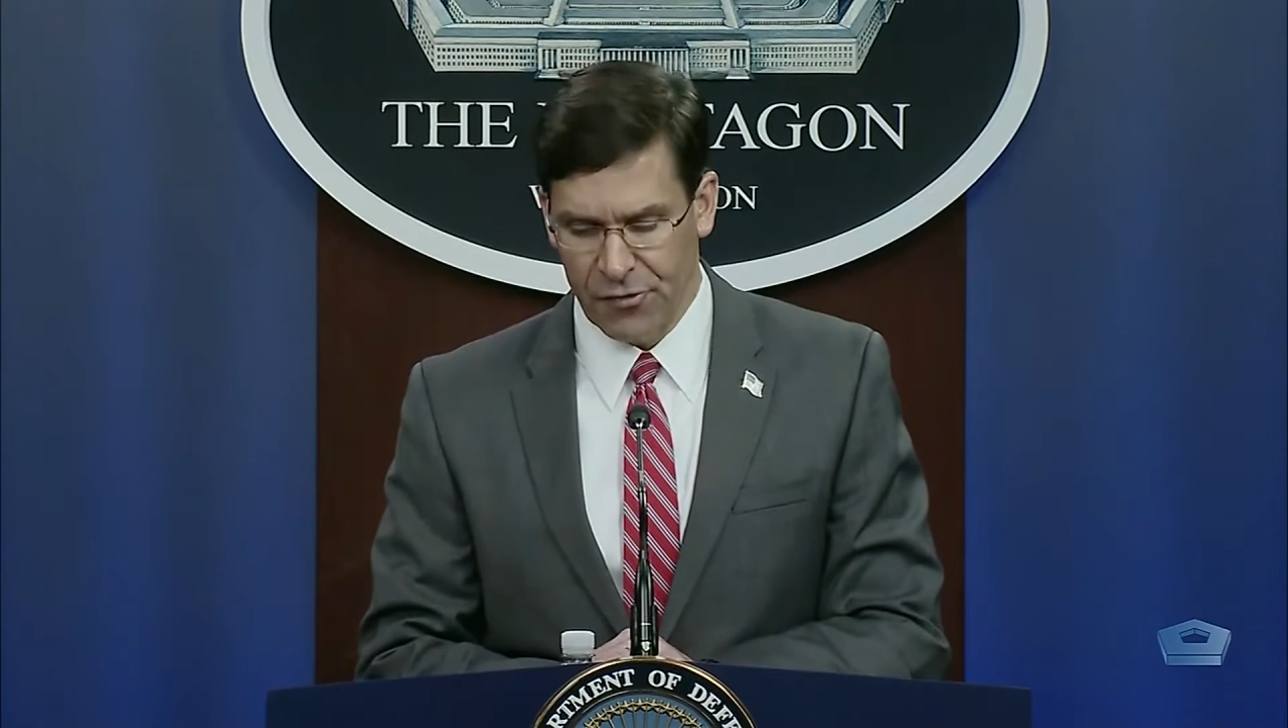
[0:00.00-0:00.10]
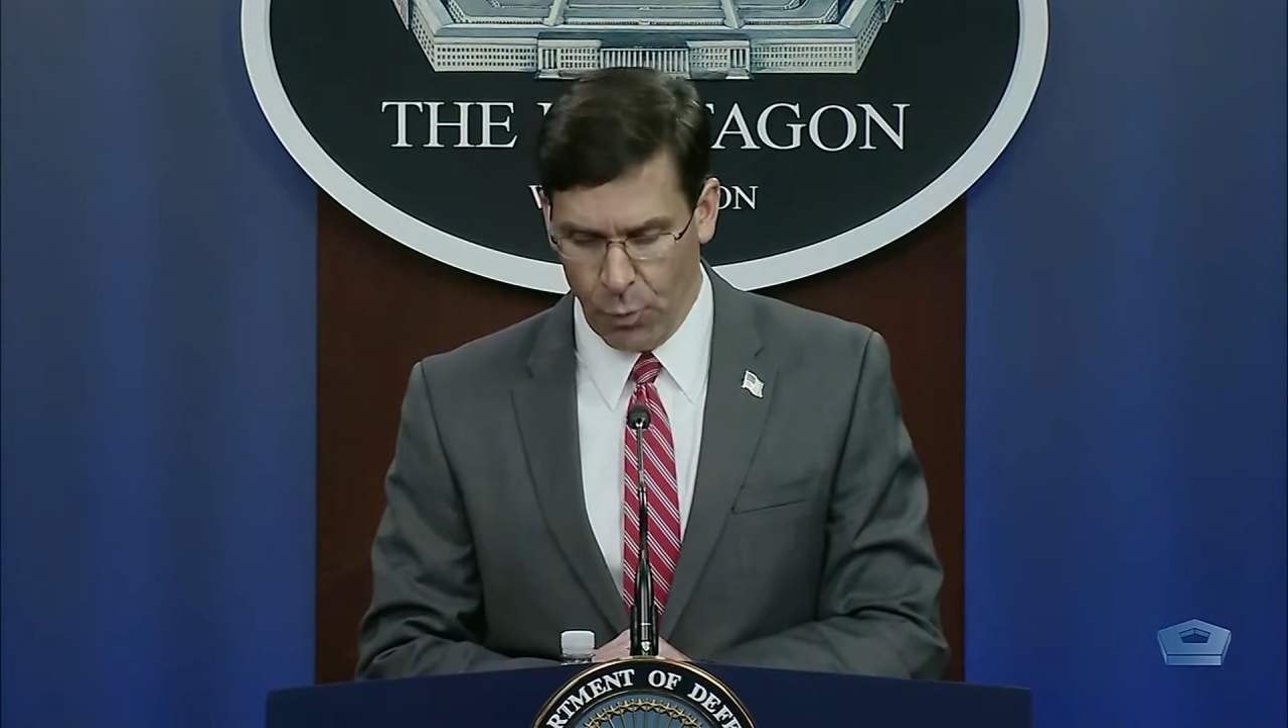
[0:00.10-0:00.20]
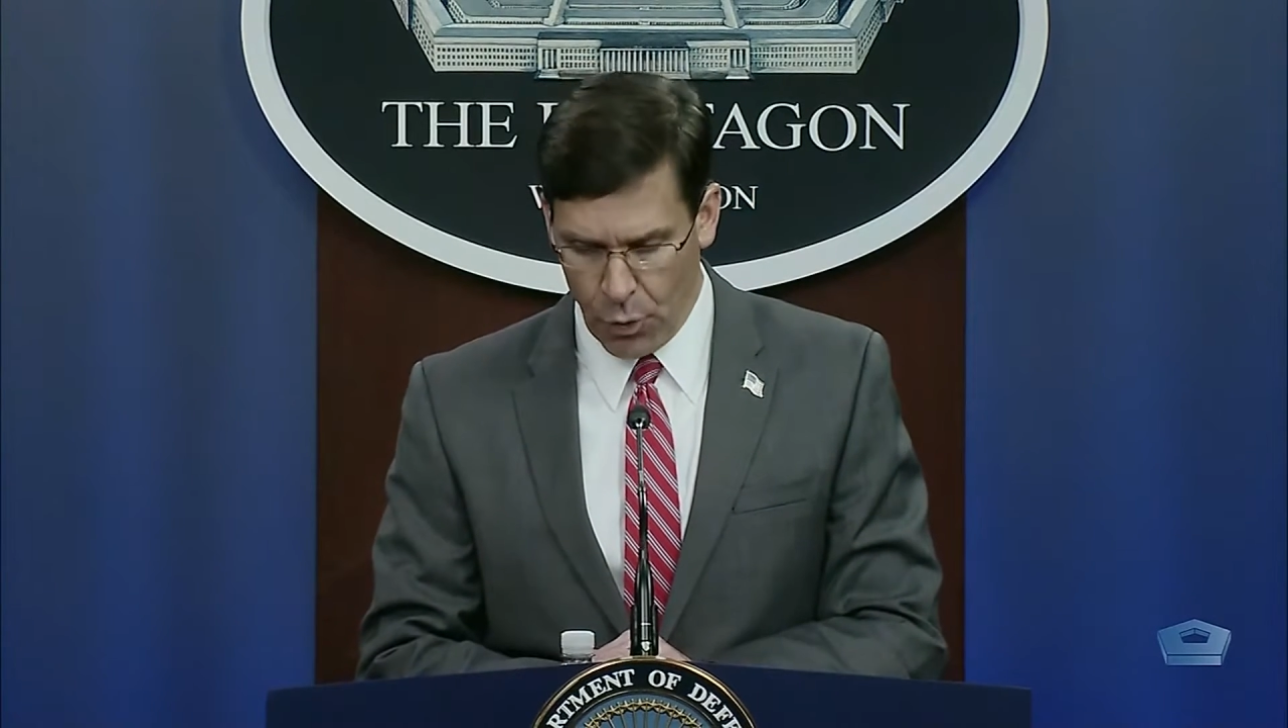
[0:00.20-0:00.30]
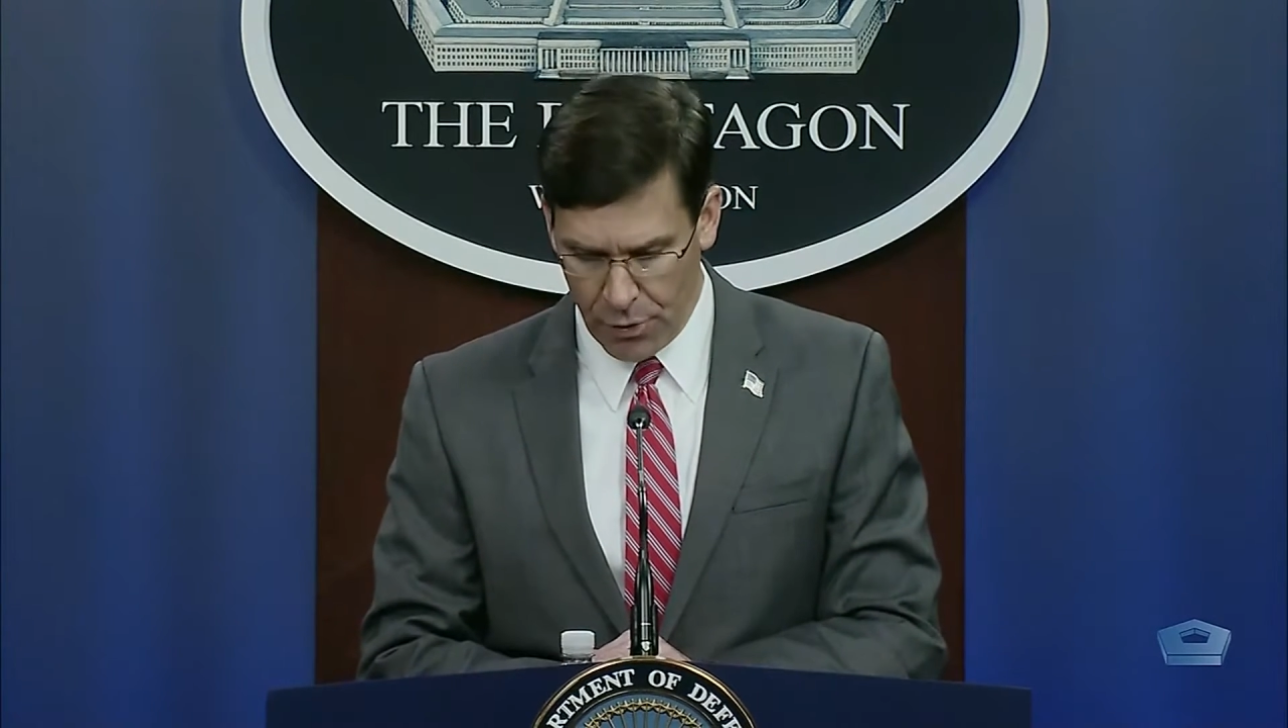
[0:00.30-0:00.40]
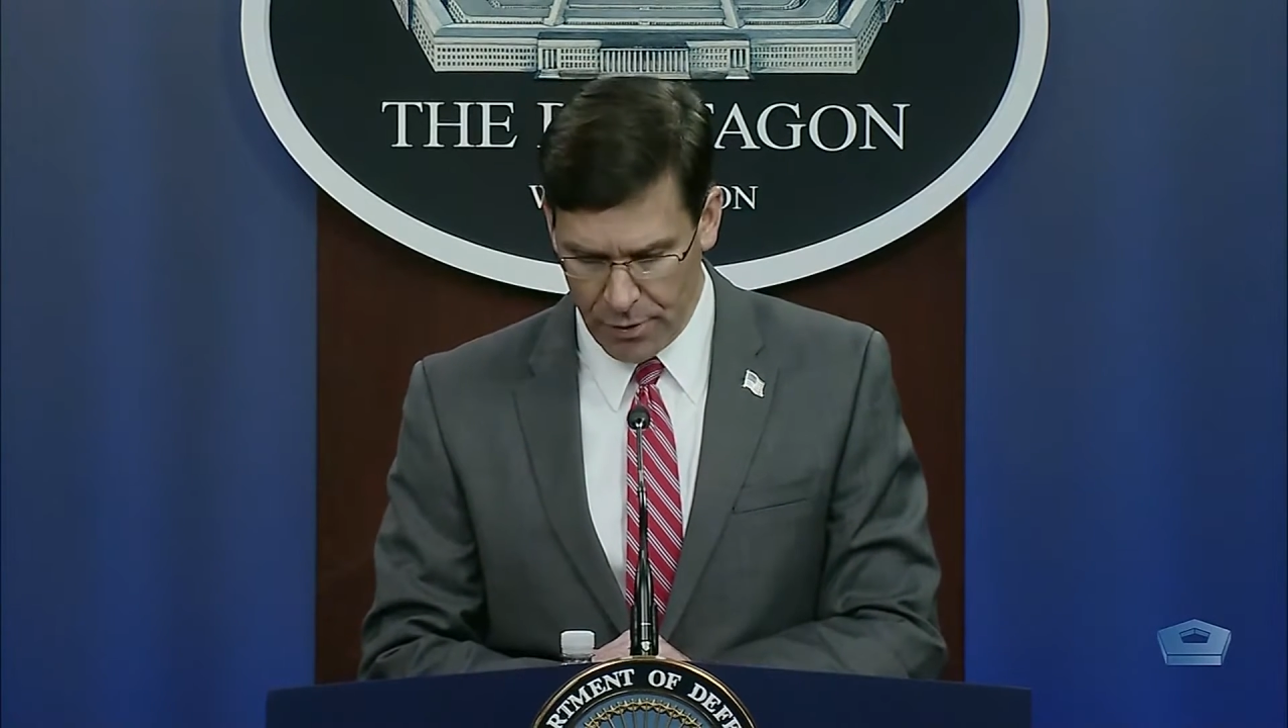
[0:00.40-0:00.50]

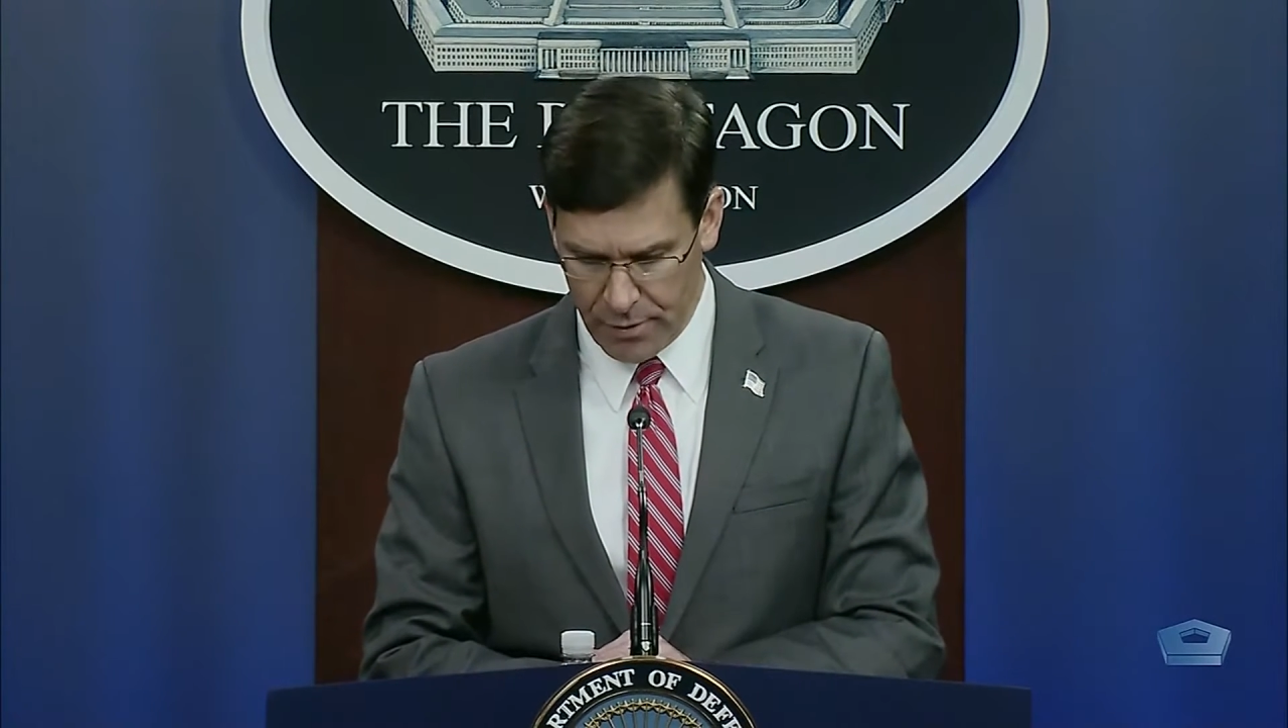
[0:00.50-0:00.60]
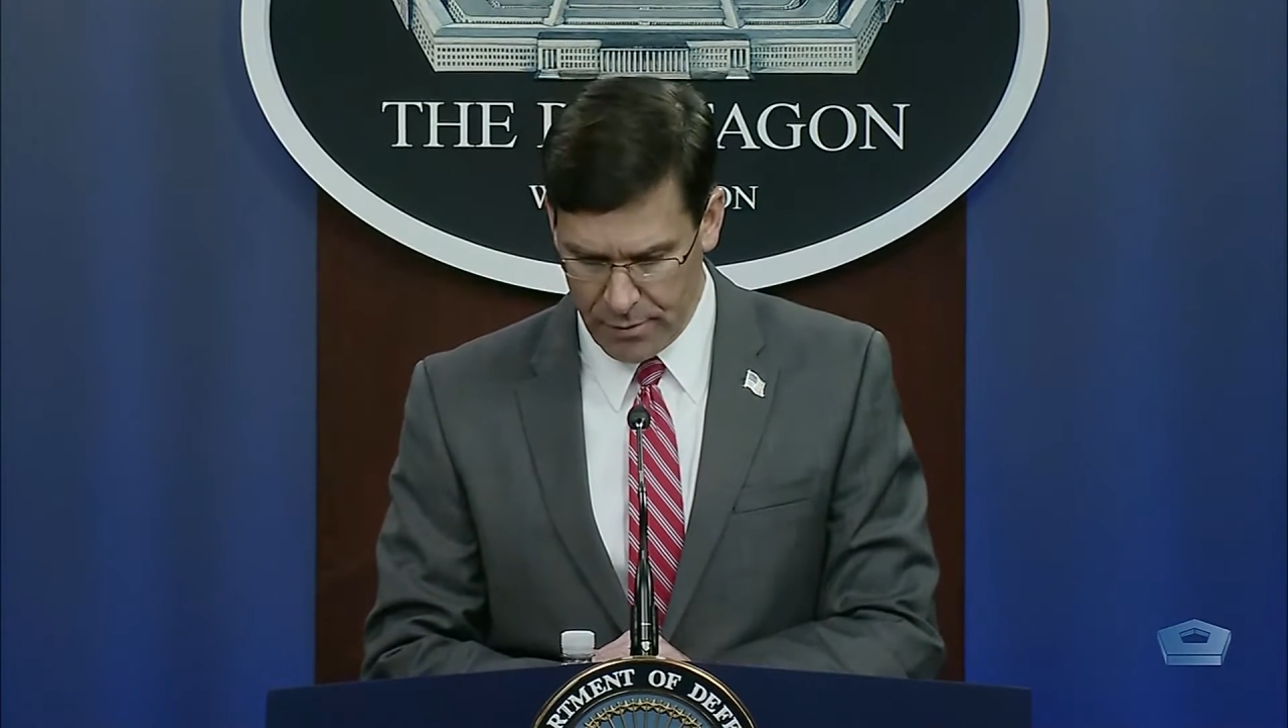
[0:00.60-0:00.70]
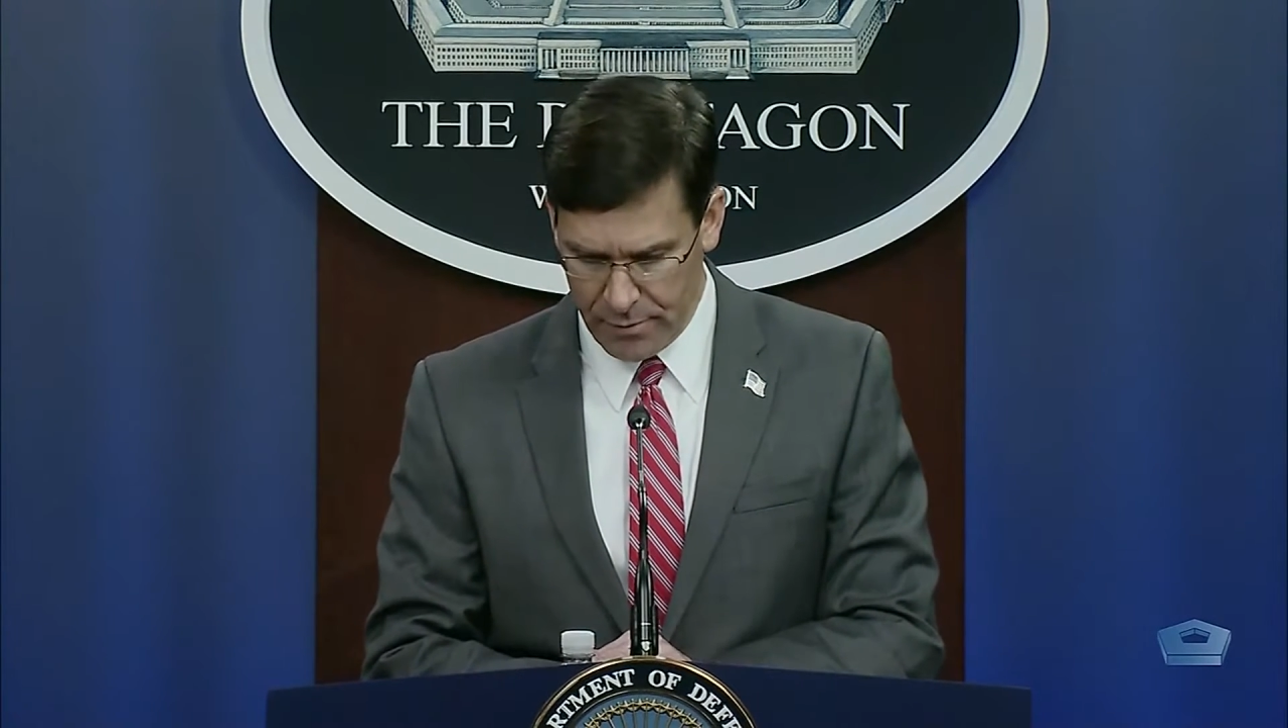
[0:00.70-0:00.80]
sworn